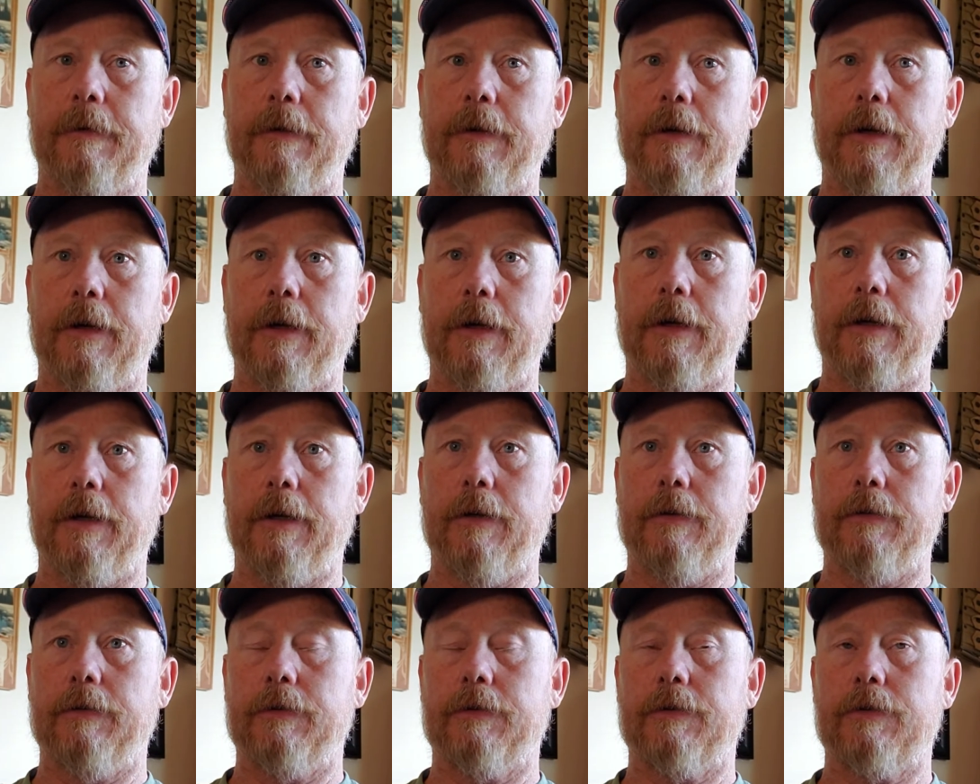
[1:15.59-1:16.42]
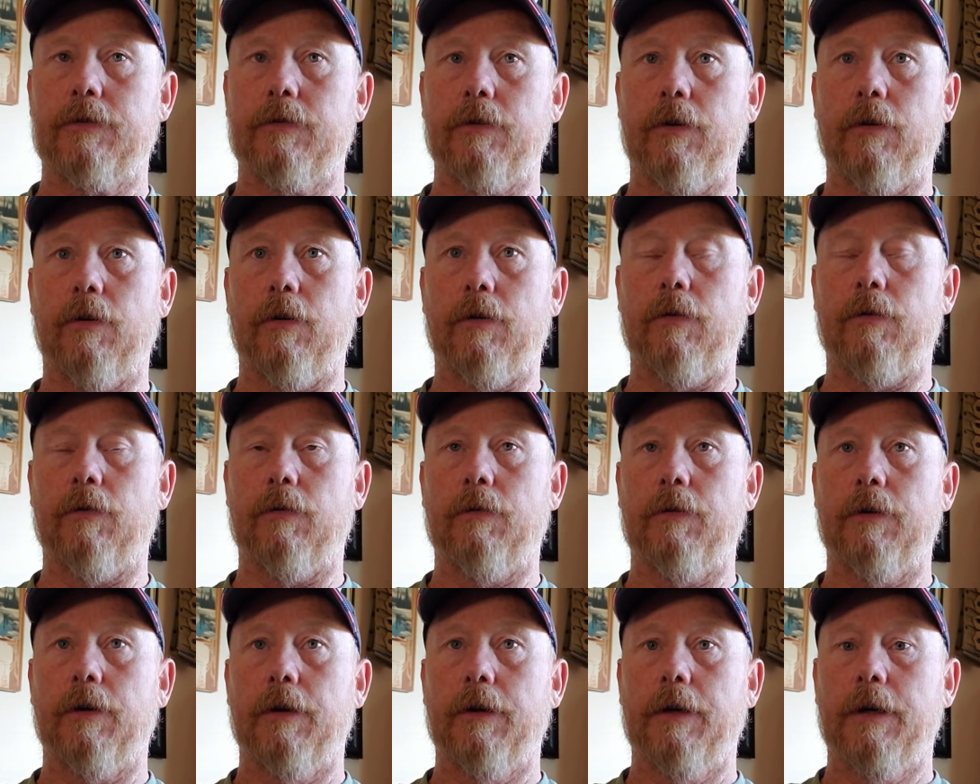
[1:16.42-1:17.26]
And
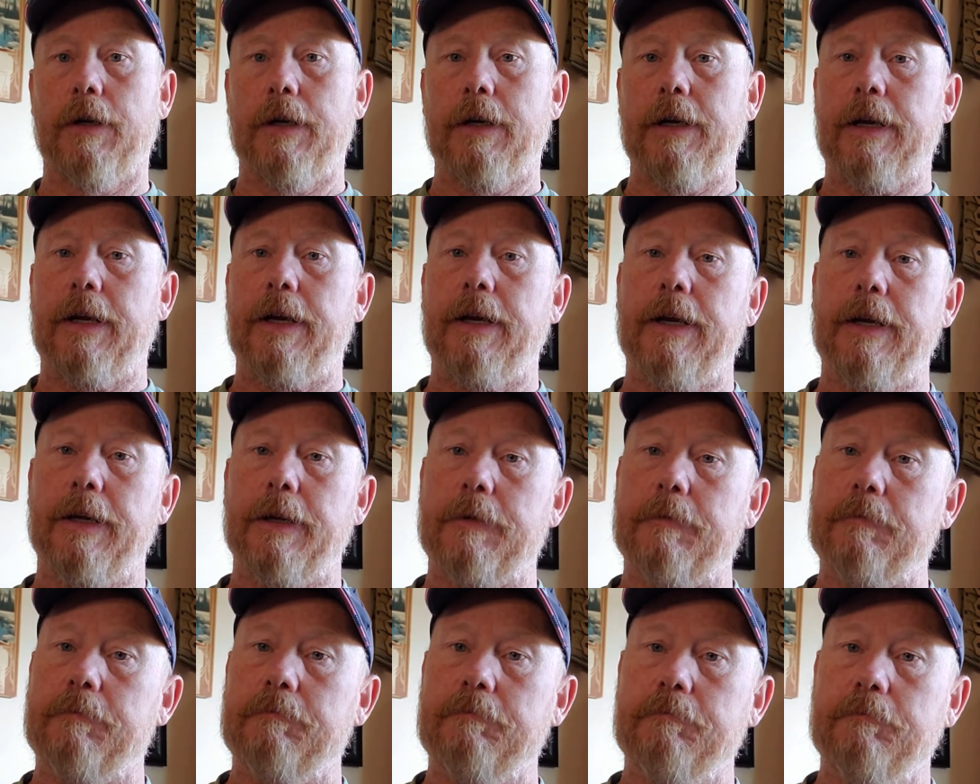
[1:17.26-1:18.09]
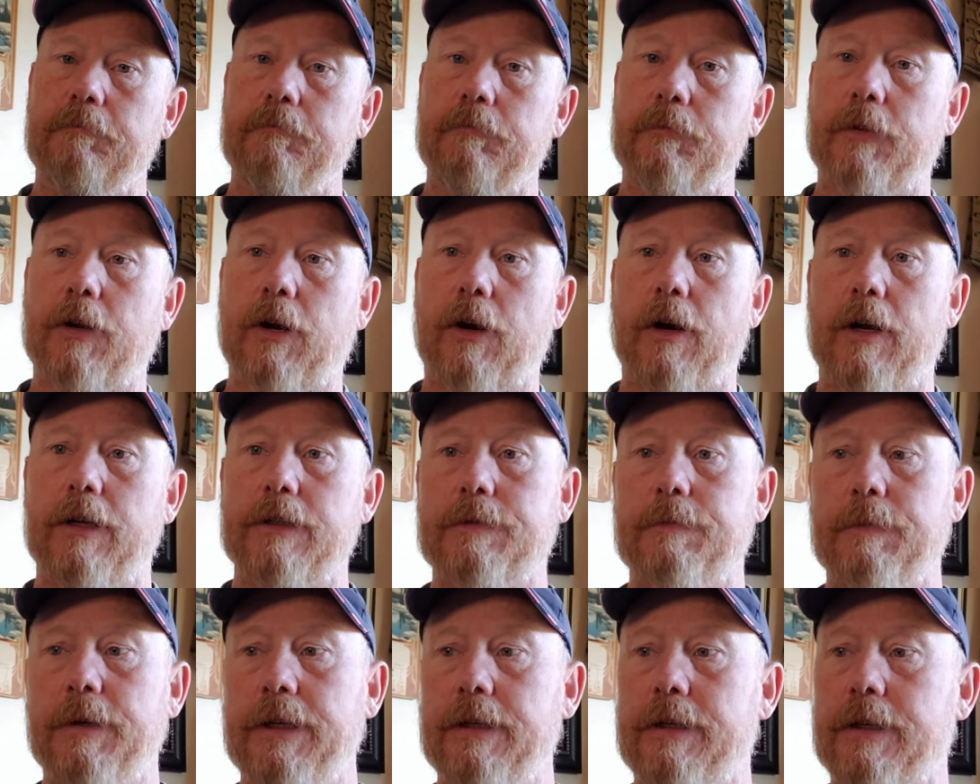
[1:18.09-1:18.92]
so it caused
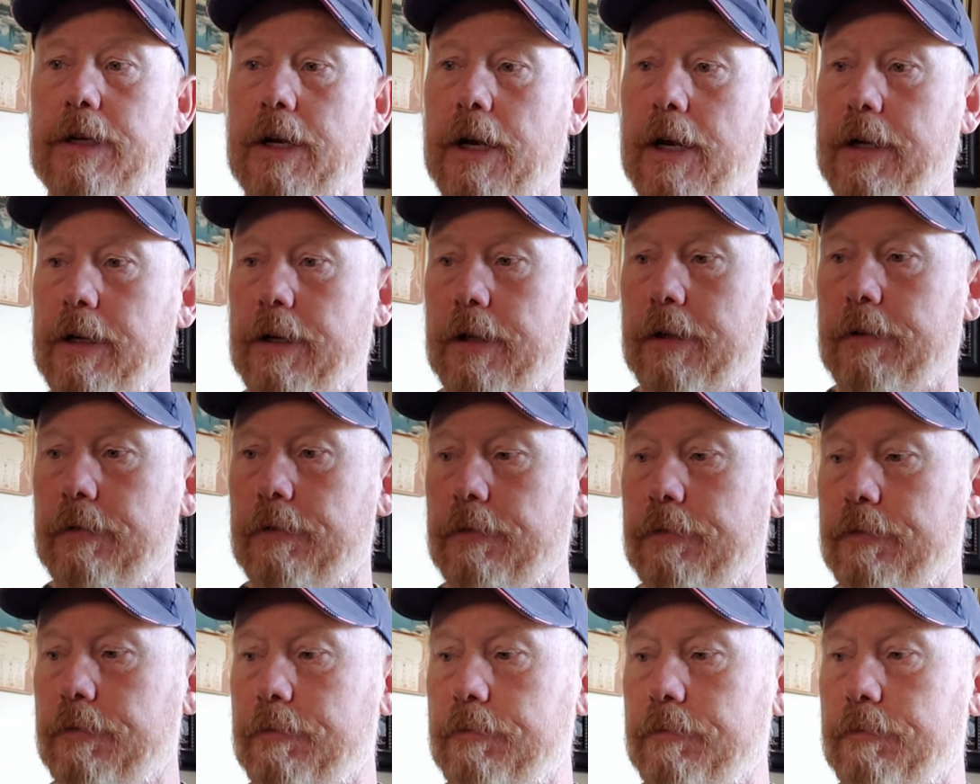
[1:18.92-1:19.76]
me to kind of